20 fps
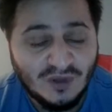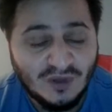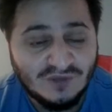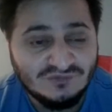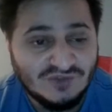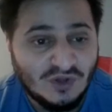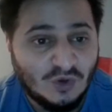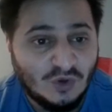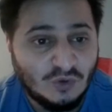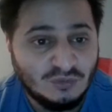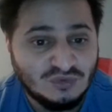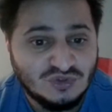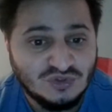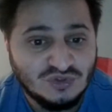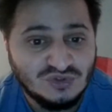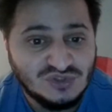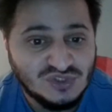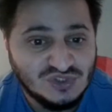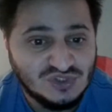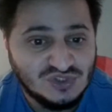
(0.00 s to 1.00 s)
have that
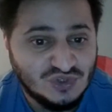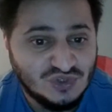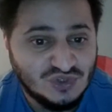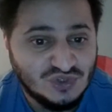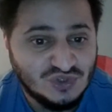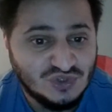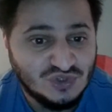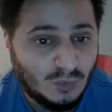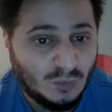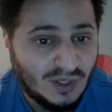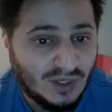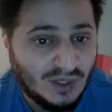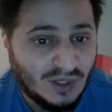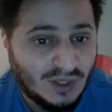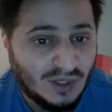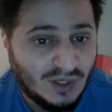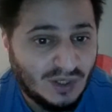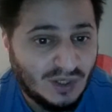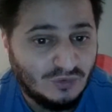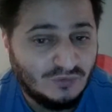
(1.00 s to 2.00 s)
option to turn their
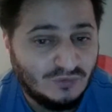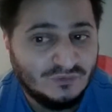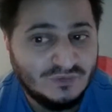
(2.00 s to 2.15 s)
Wi-Fi